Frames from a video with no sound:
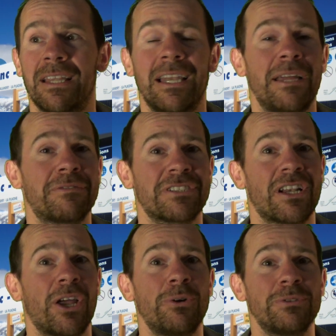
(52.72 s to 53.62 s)
the lifts
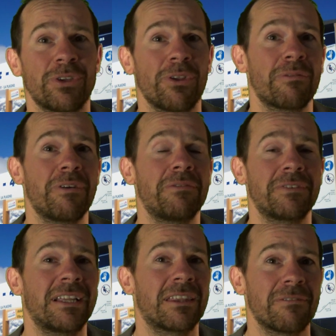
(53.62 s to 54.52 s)
closed on the
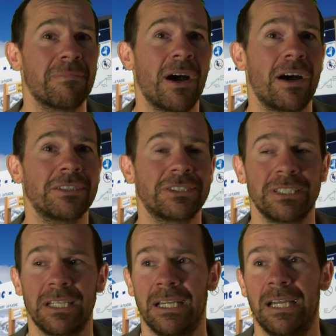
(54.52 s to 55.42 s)
15th of March,
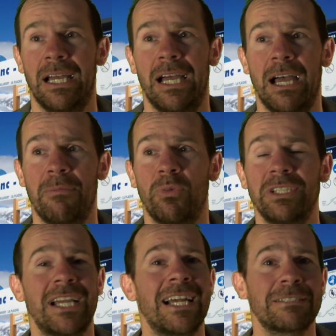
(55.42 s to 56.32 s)
um,
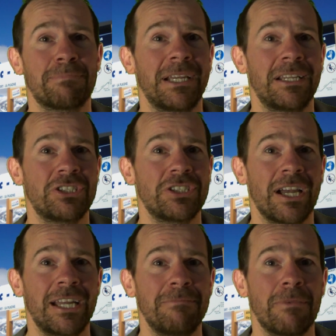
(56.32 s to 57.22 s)
which has been a
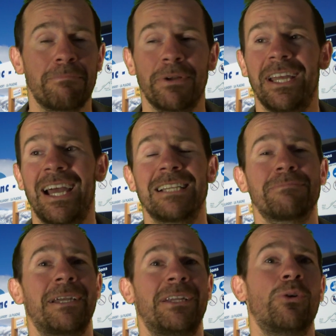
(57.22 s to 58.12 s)
shame, but it has
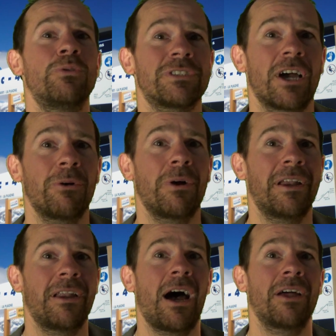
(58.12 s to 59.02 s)
been also
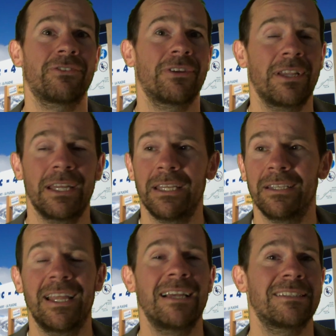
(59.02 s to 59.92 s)
an utterly
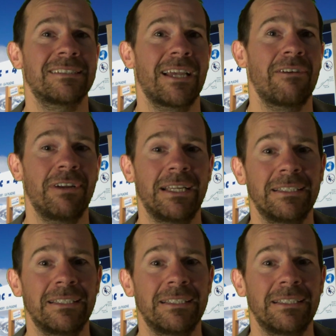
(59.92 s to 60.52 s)
necessary